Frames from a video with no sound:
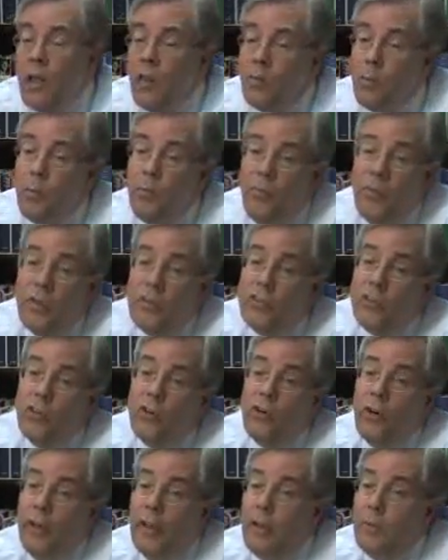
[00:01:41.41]
the
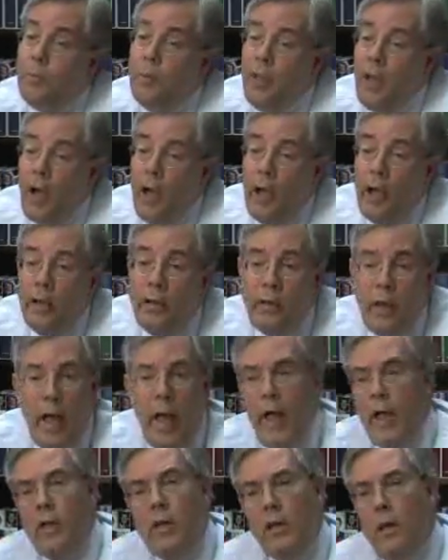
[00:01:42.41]
professor hid behind
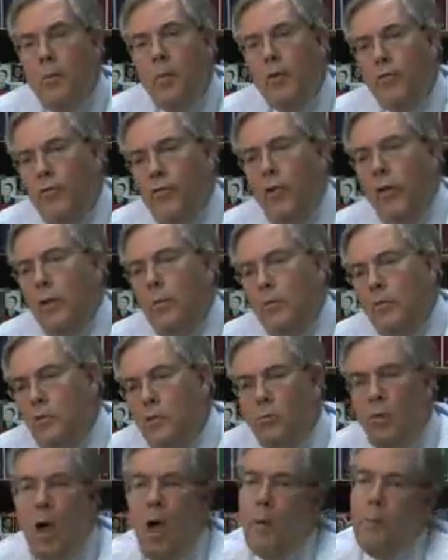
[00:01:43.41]
academic freedom and
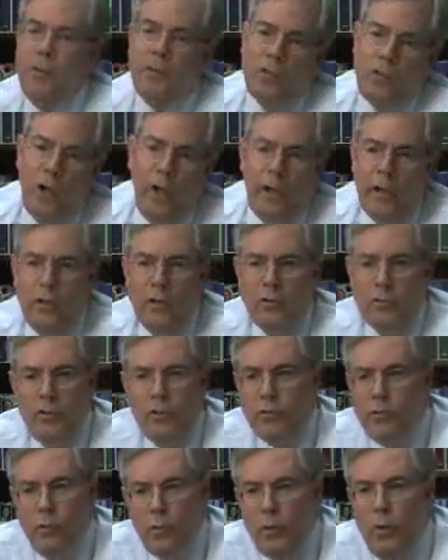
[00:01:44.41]
said, well, I'm entitled
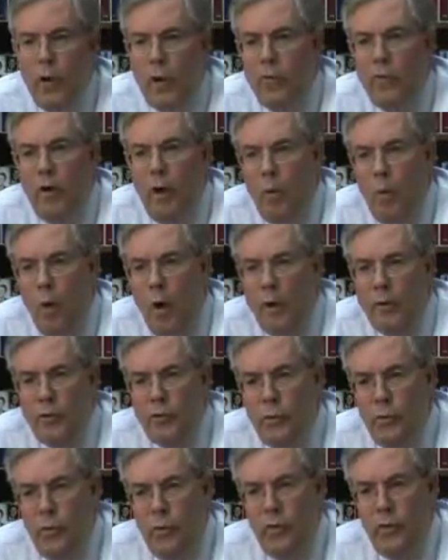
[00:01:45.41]
to do whatever I want
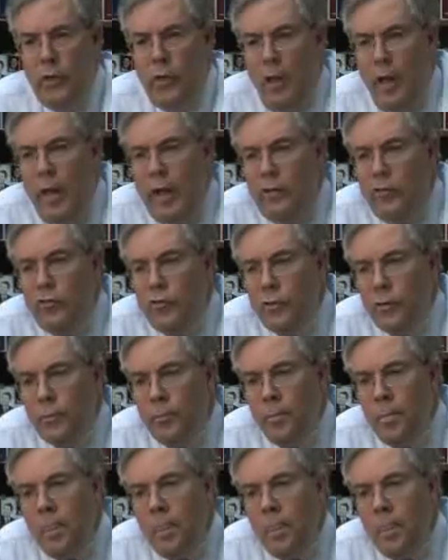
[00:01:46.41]
to in the classroom.